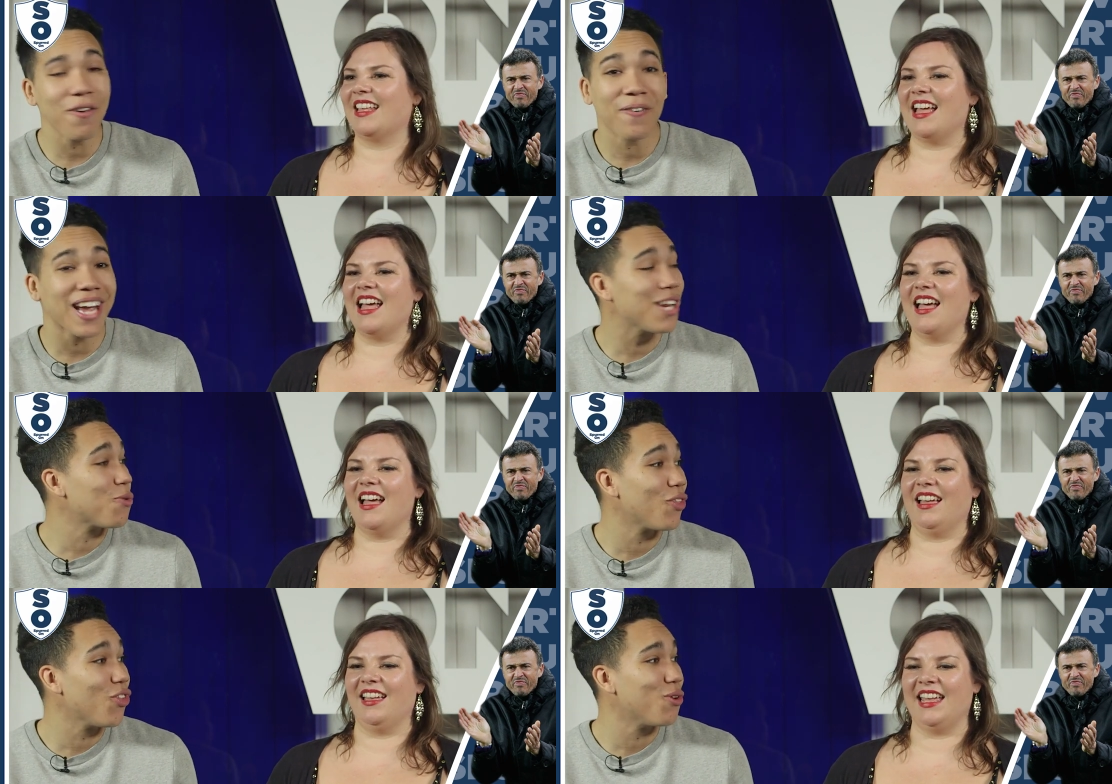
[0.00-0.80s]
Speaker 1: I don't think
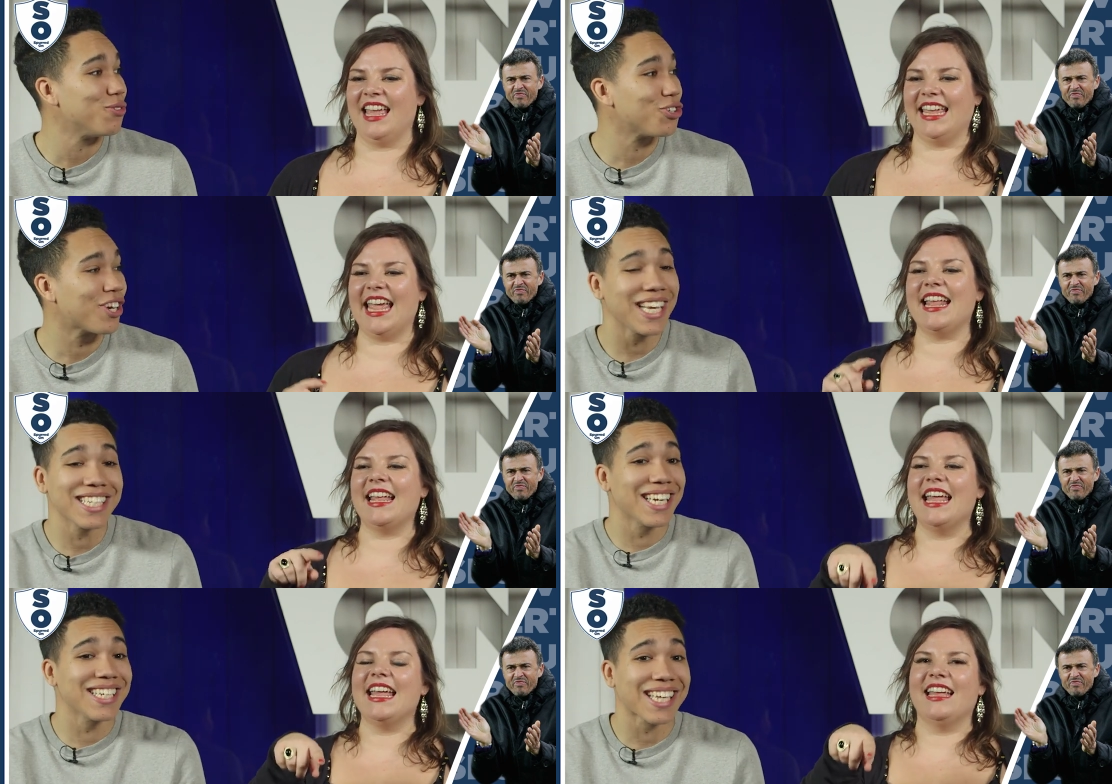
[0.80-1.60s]
anyone knows. You get, can
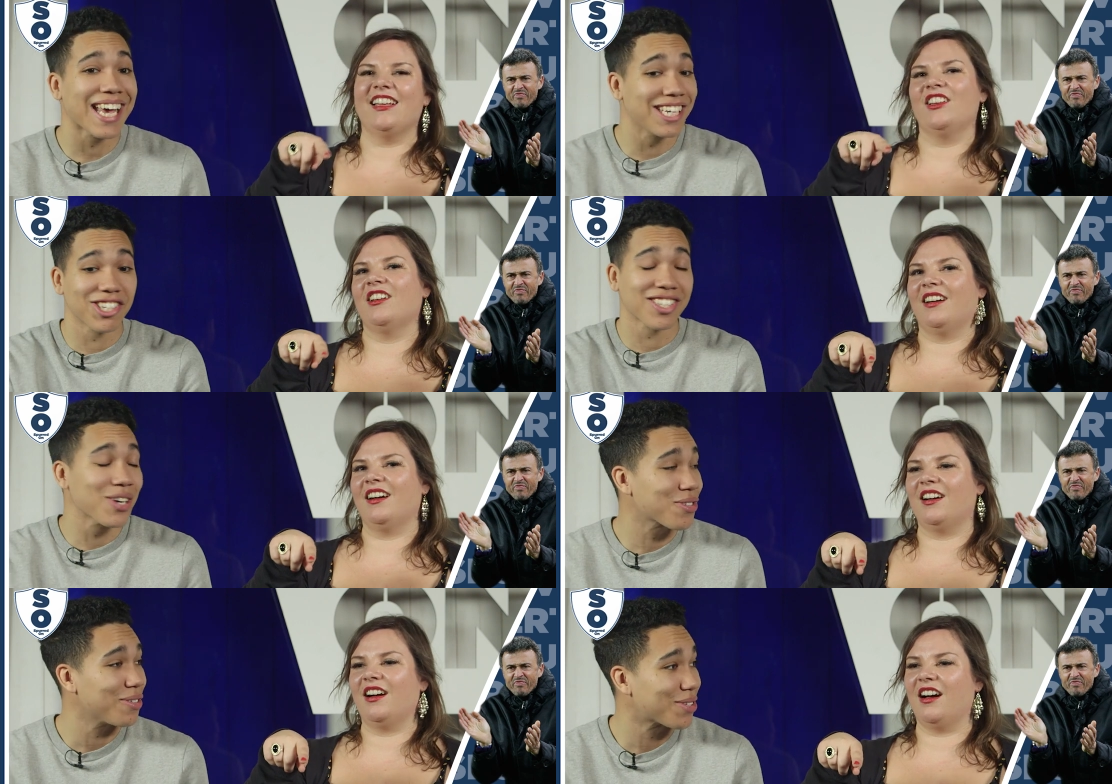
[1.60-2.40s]
easily say he just
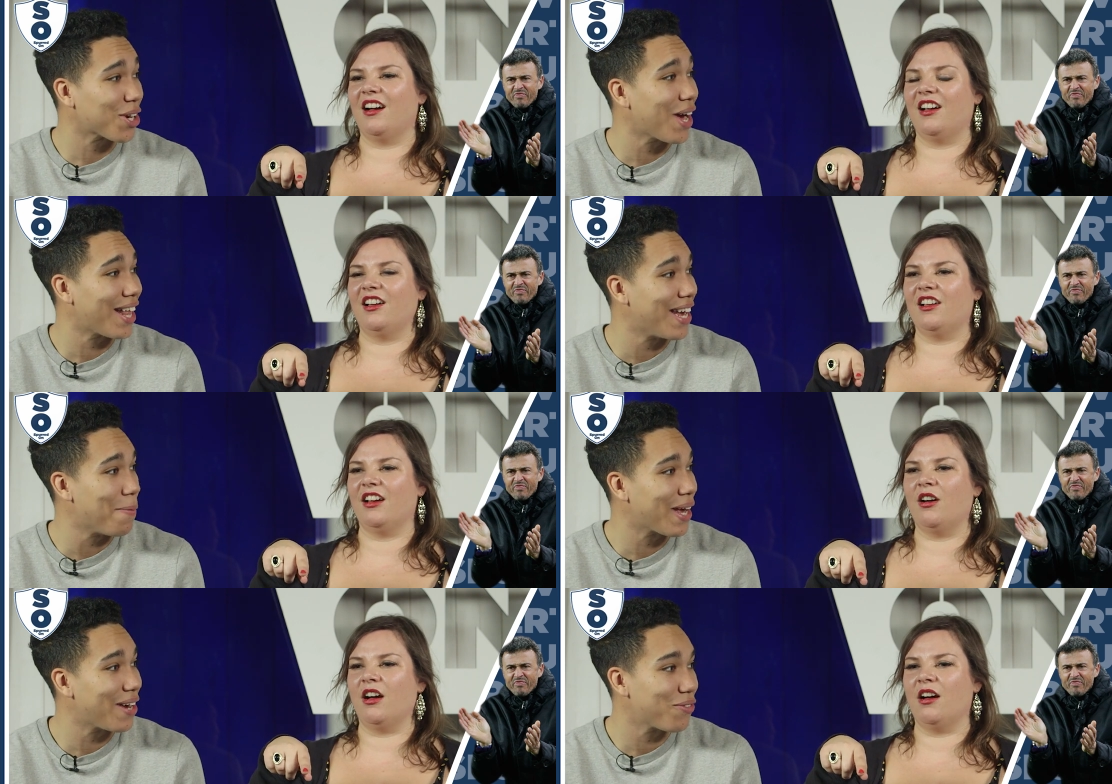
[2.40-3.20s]
tells them to go out there
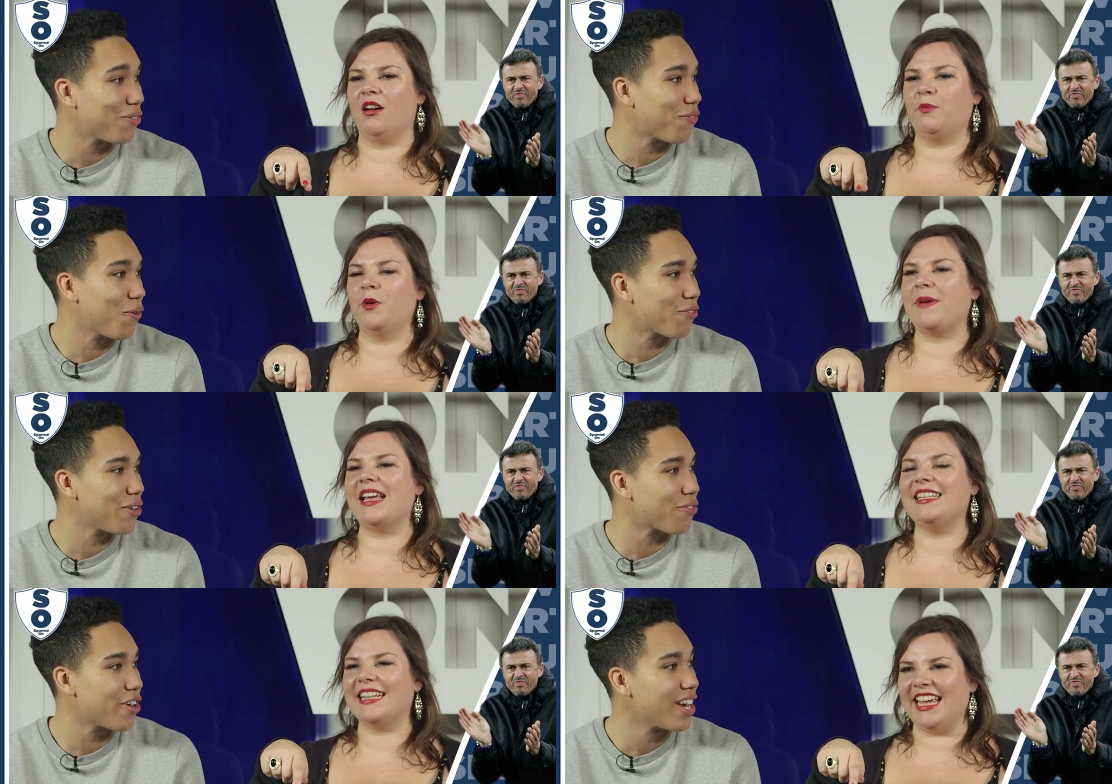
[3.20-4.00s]
and play. 4 Well,
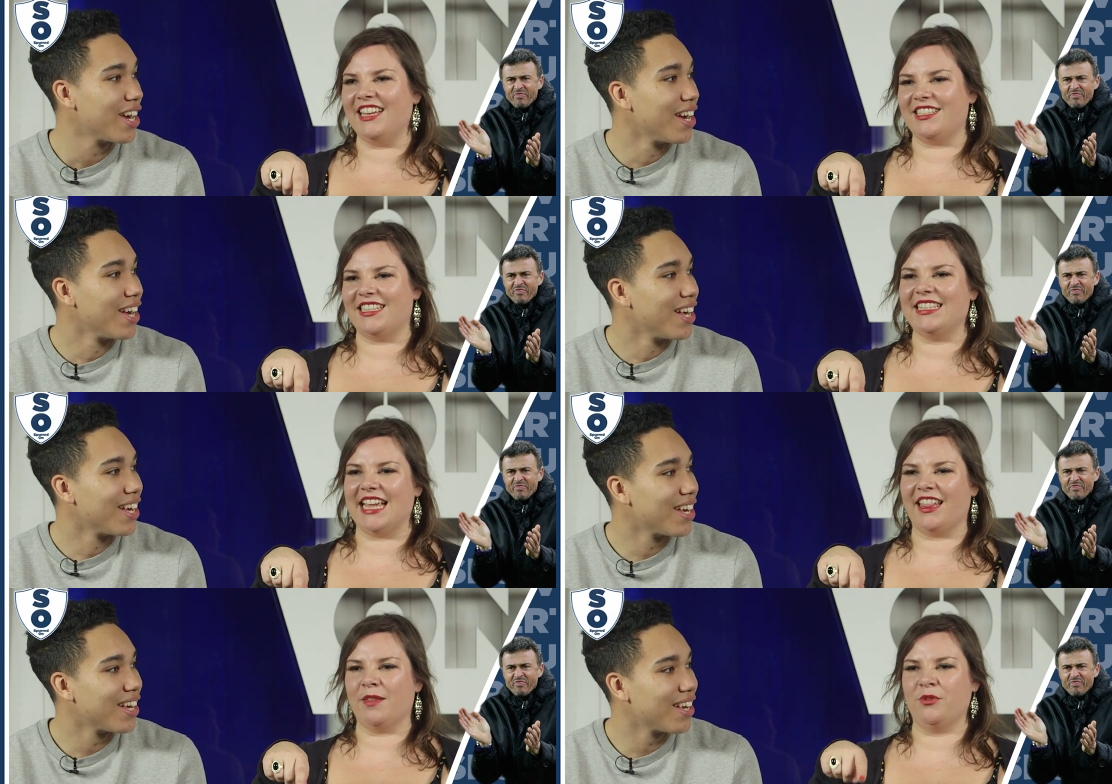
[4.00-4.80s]
basically, 3. he
Speaker 2: just says
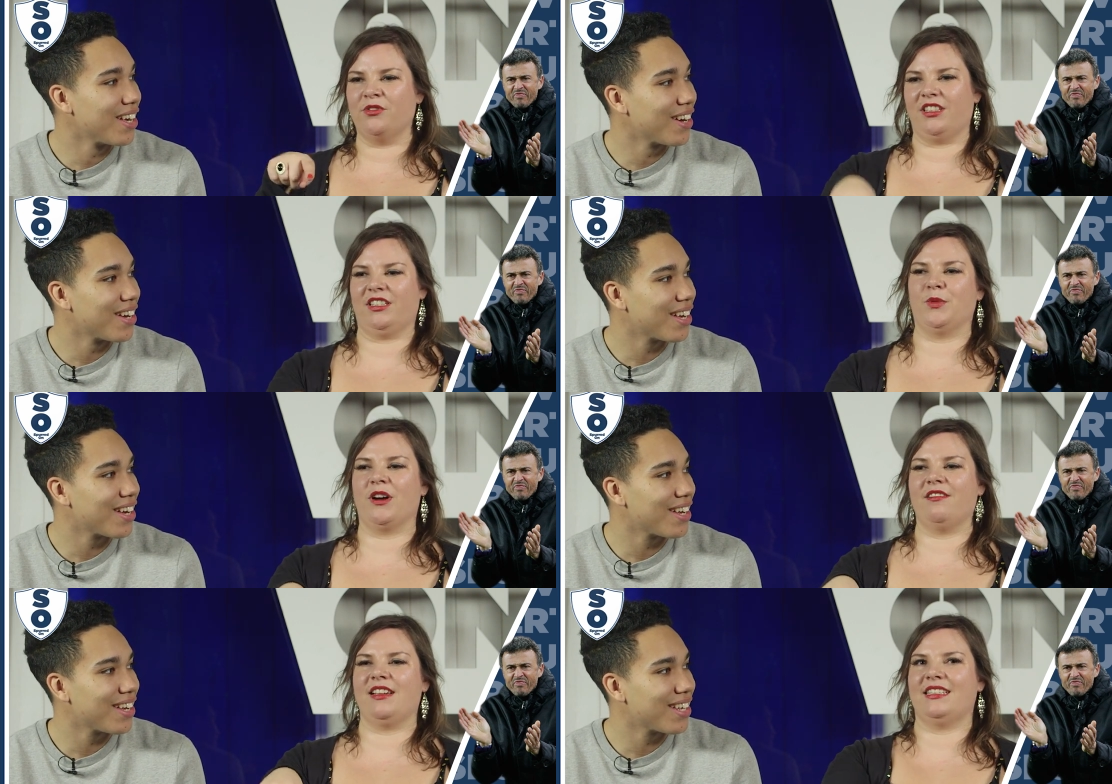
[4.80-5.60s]
get the ball to
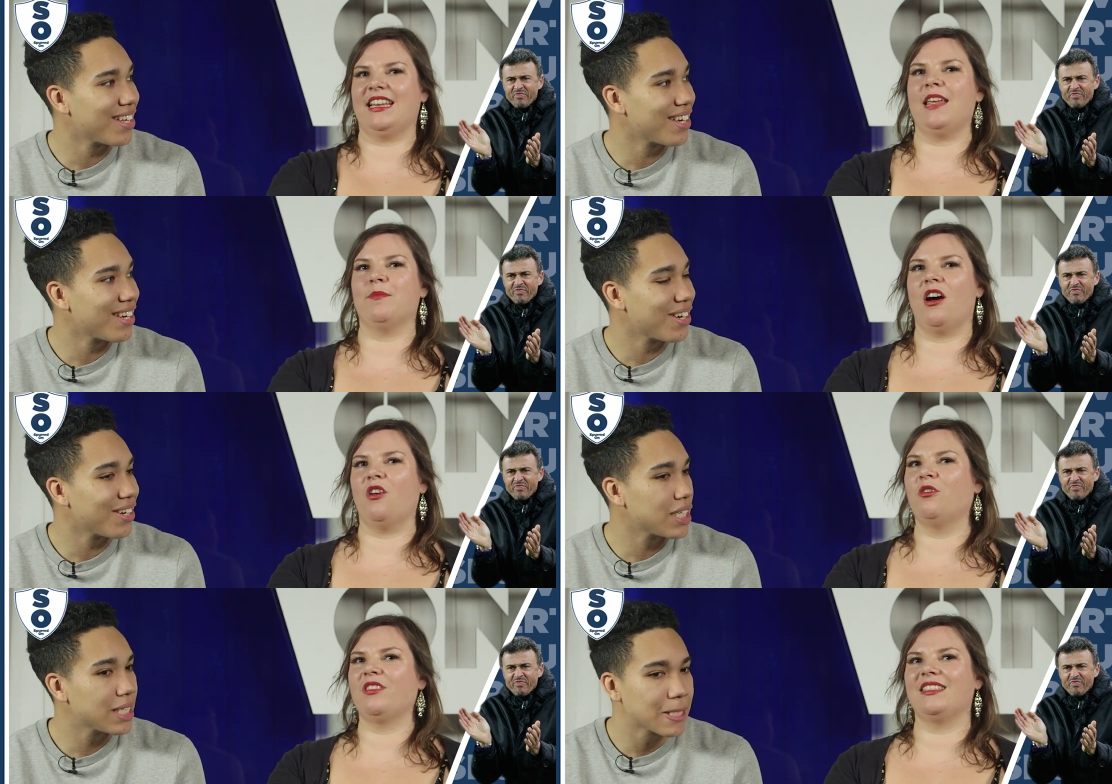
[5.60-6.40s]
Suarez,
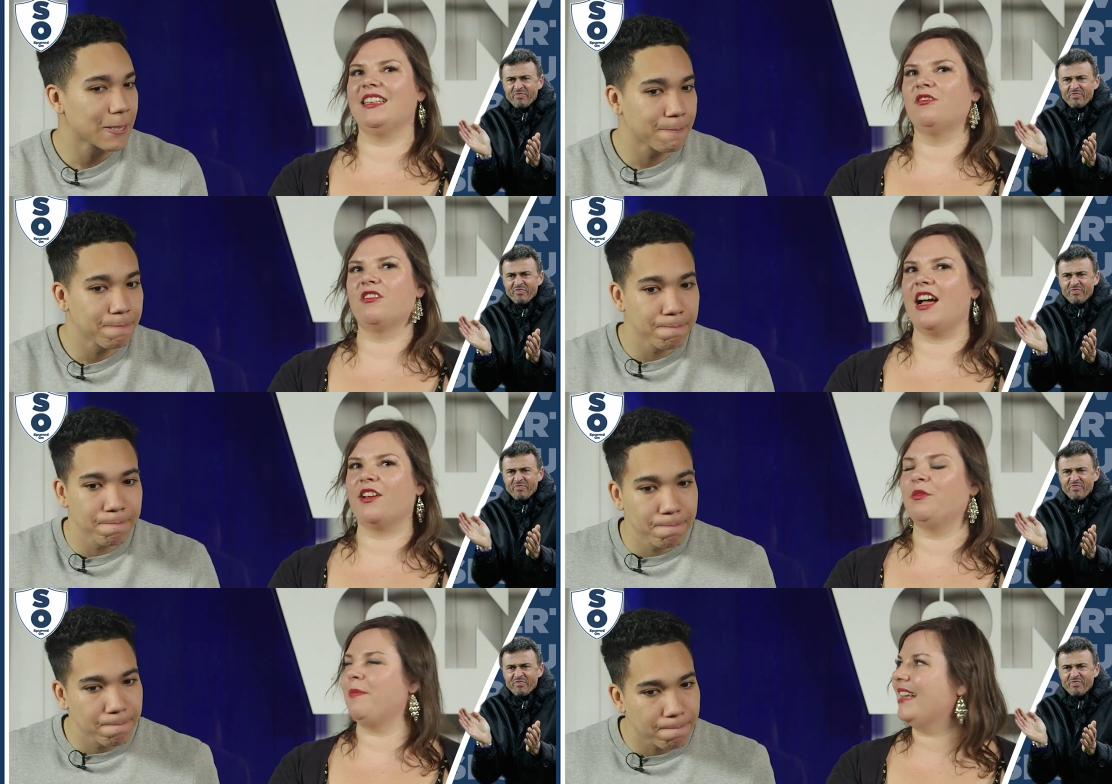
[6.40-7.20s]
Neymar, or this little guy
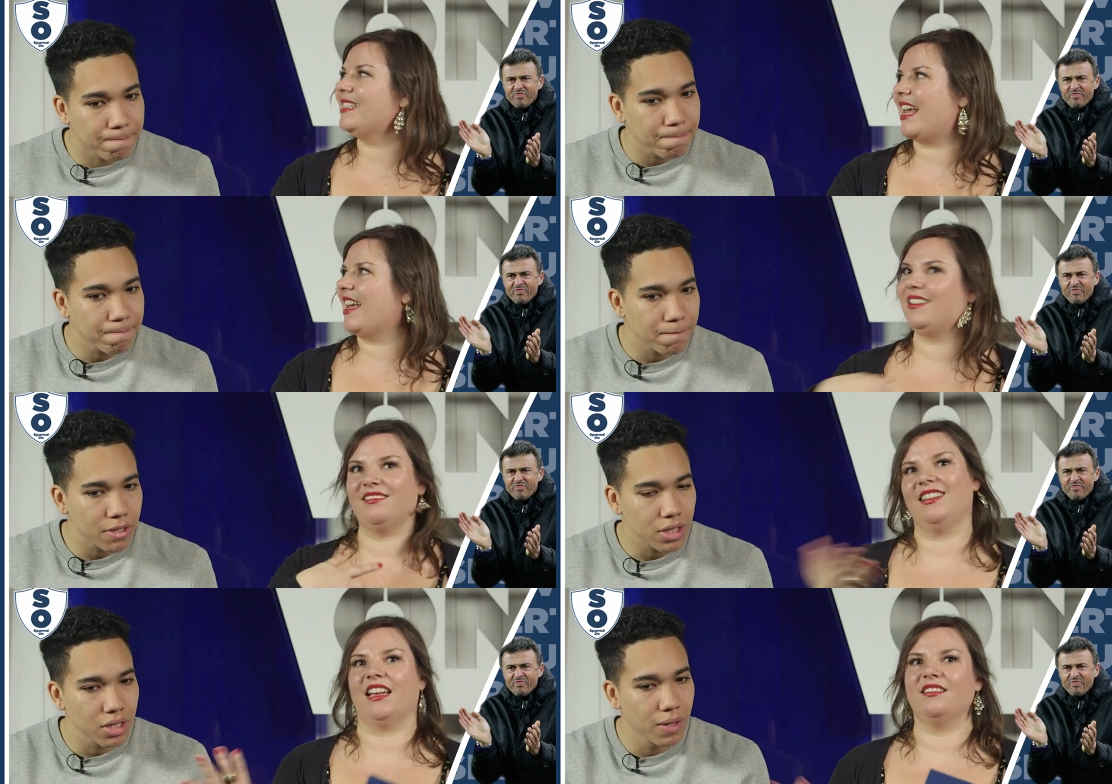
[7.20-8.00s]
called Messi,
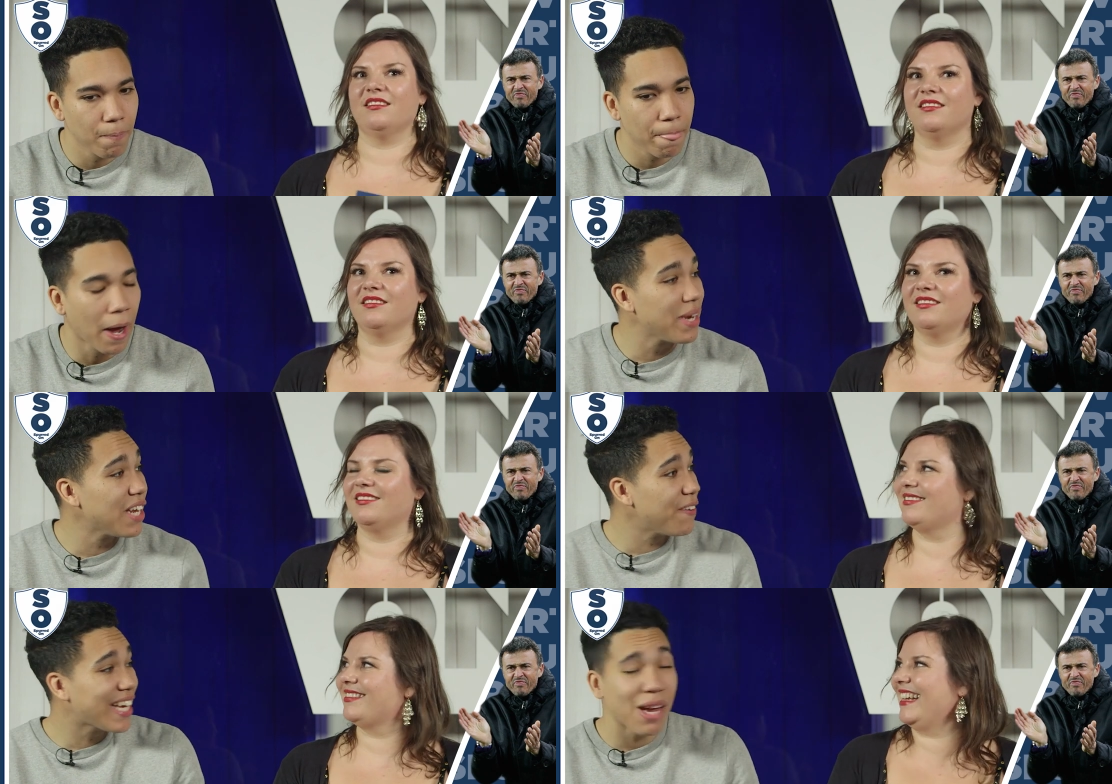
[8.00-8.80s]
and yeah.
Speaker 1: I mean,
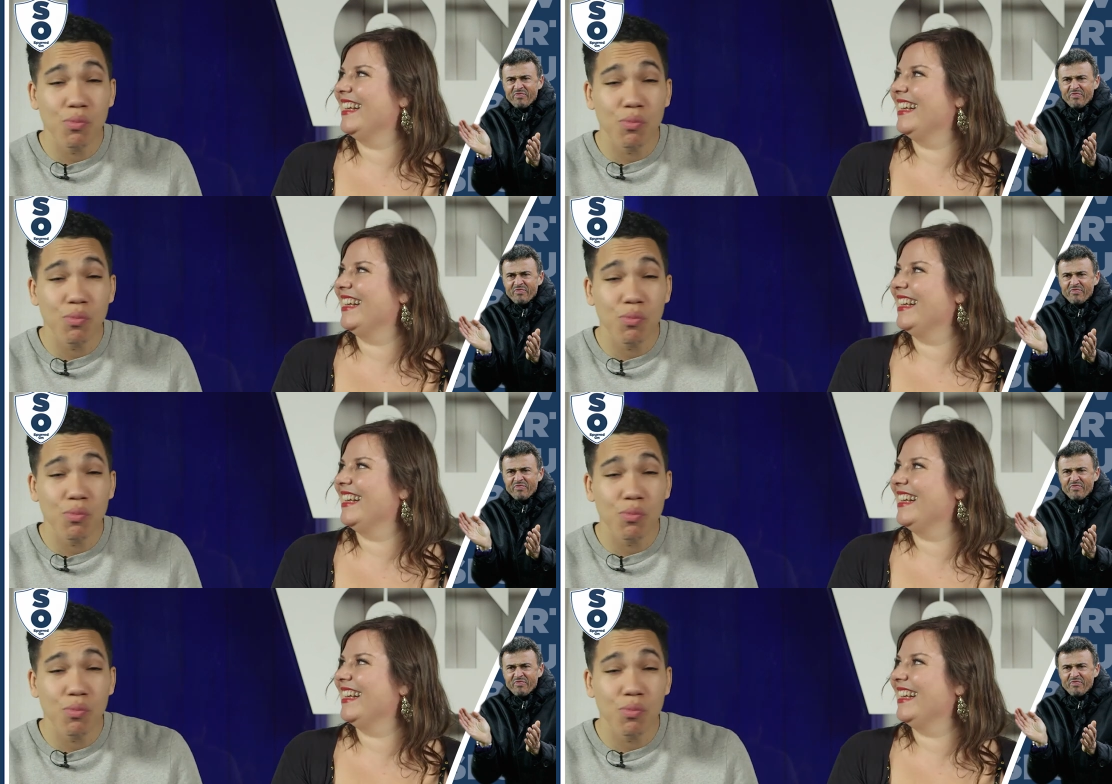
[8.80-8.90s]
if he came,